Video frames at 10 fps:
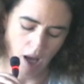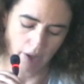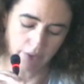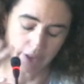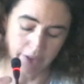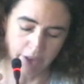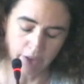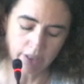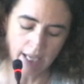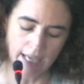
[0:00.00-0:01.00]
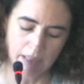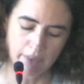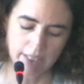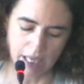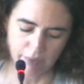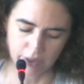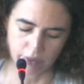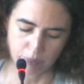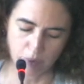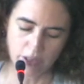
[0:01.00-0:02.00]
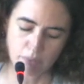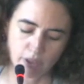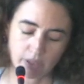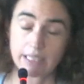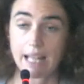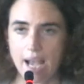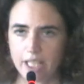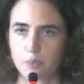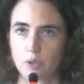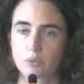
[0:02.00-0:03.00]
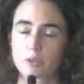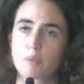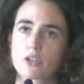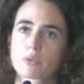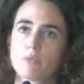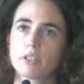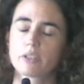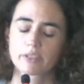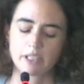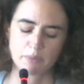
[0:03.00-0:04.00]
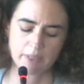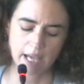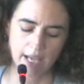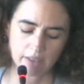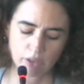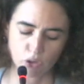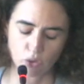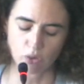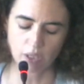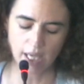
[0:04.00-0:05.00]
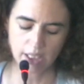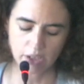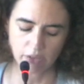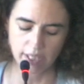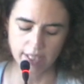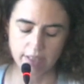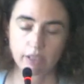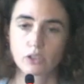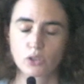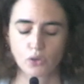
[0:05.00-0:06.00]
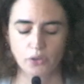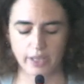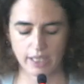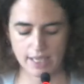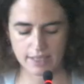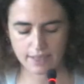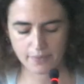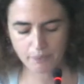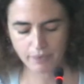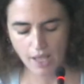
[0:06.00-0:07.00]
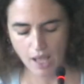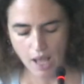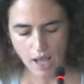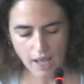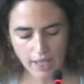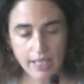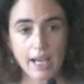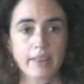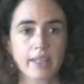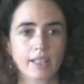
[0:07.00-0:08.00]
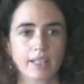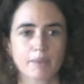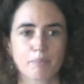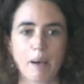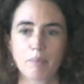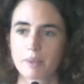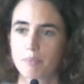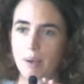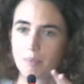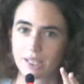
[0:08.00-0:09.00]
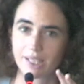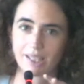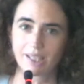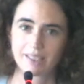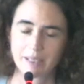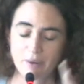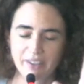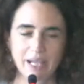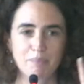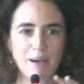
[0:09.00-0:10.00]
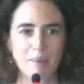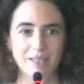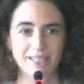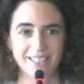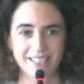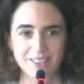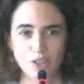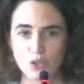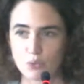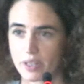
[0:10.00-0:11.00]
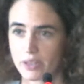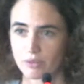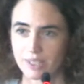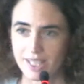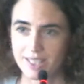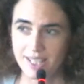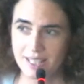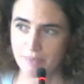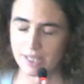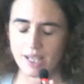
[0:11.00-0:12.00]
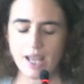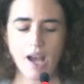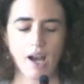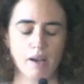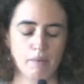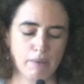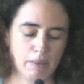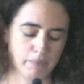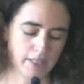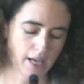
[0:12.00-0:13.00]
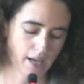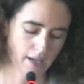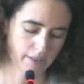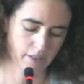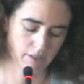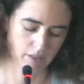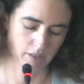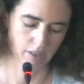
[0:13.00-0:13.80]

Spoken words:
The third element after light postmodernism and neuroculture is truthiness. And I think that the American public here knows what truthiness is, but maybe other